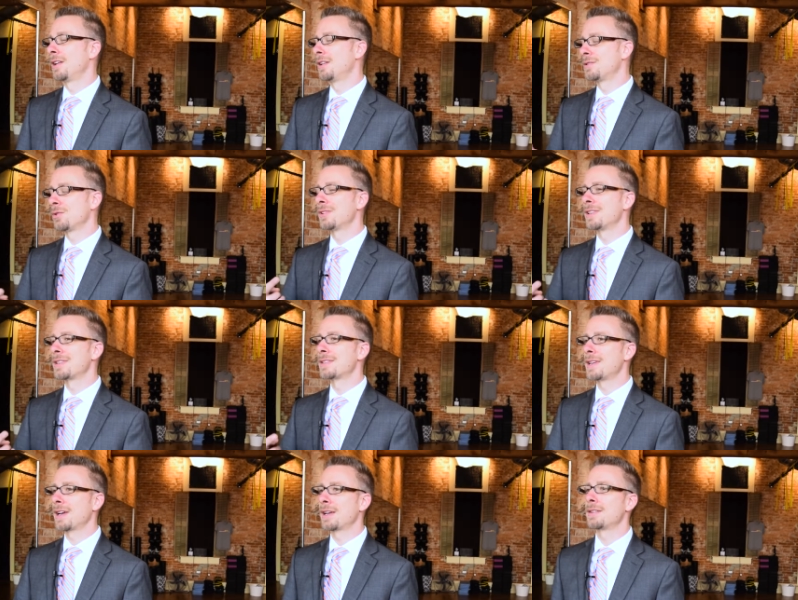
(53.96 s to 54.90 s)
and it's only the
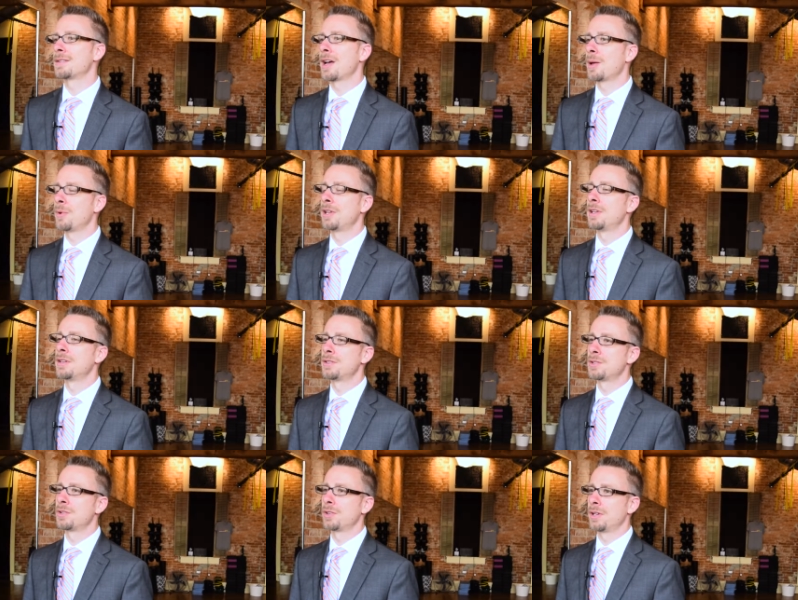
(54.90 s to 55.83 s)
second time in
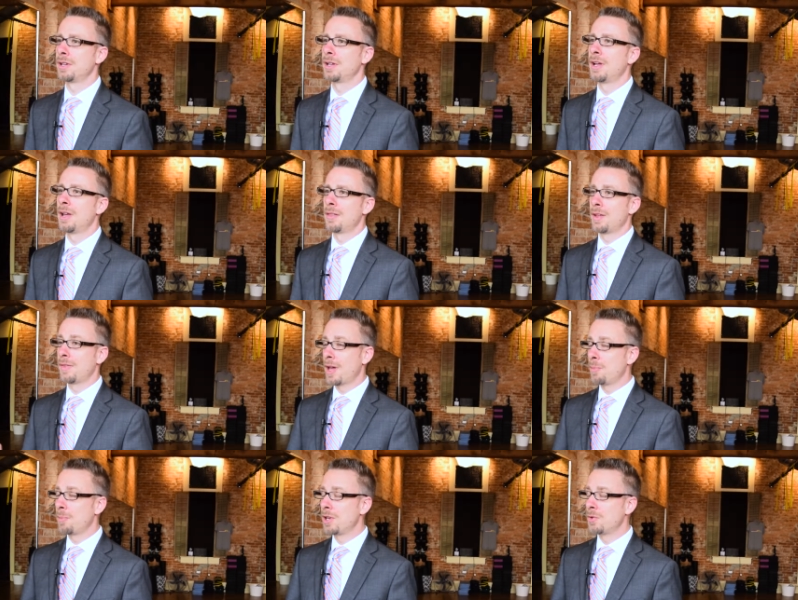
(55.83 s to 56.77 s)
history that
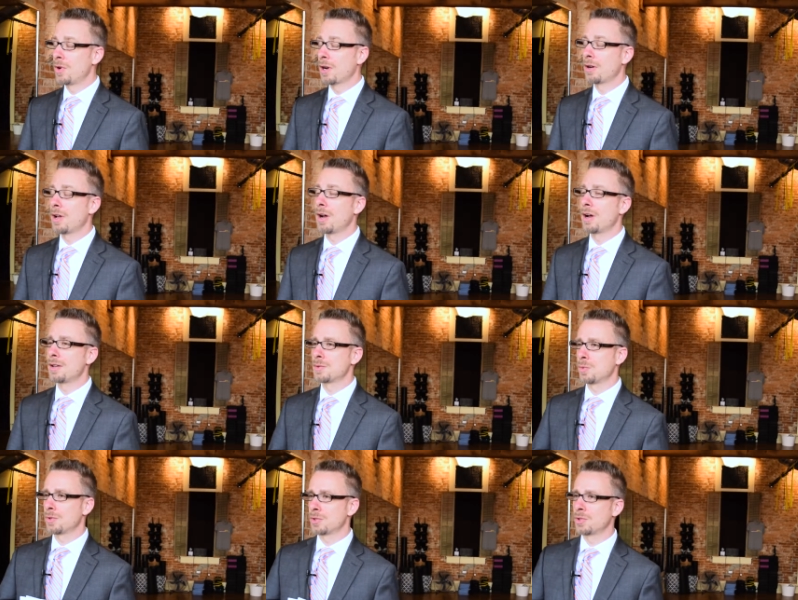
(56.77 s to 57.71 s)
that many record
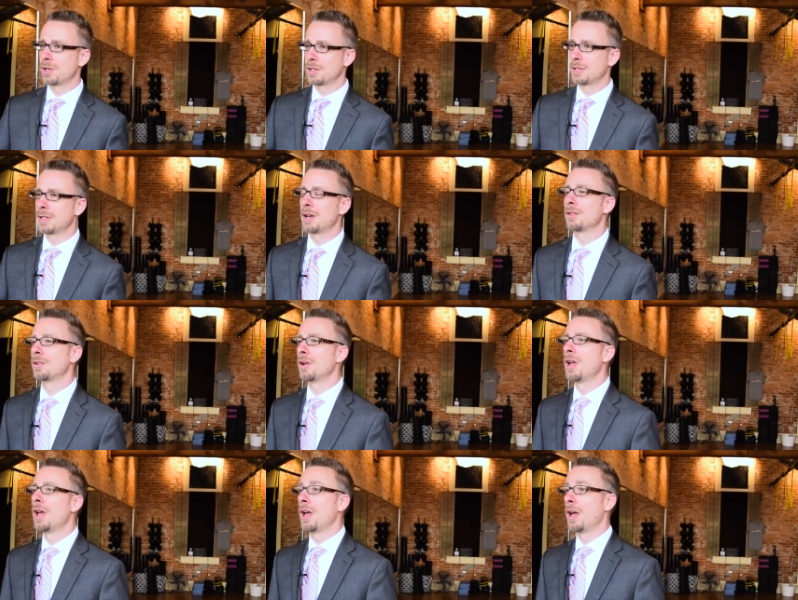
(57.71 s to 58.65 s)
highs were strung together
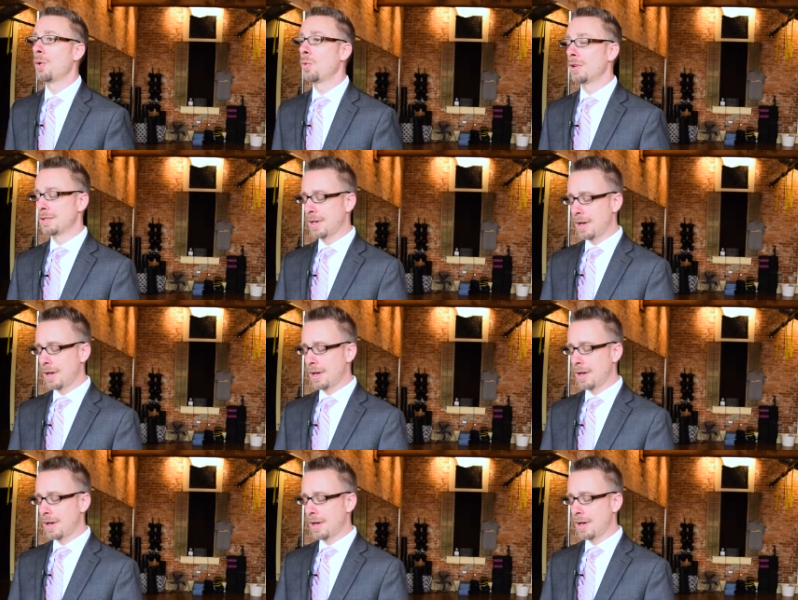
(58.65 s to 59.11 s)
at one